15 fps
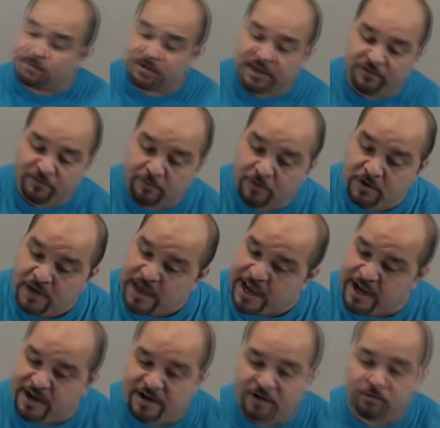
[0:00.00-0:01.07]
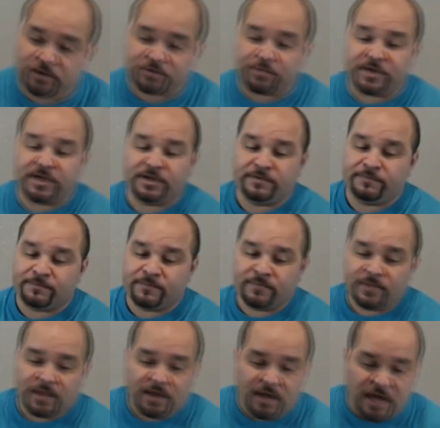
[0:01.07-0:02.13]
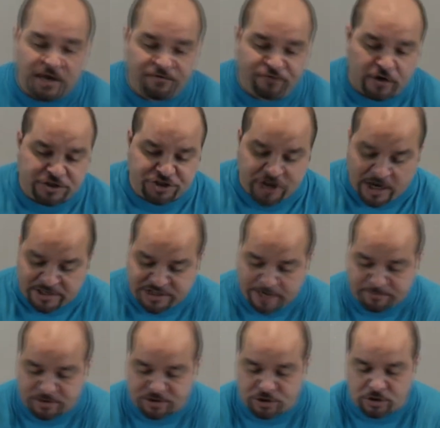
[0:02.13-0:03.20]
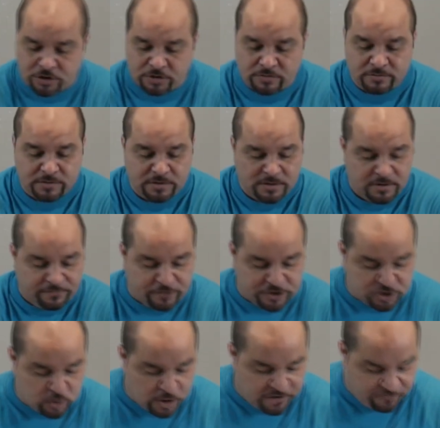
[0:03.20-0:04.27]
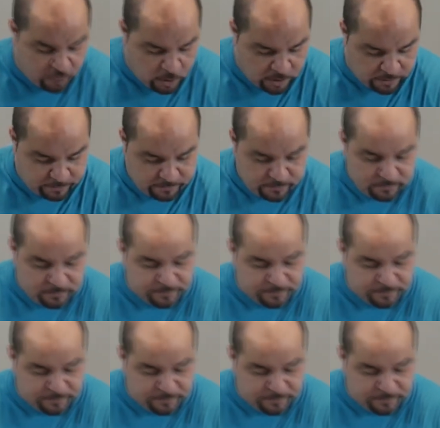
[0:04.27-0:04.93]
unbelievable. Hang in there with me. In 1 John chapter 2, verse 24.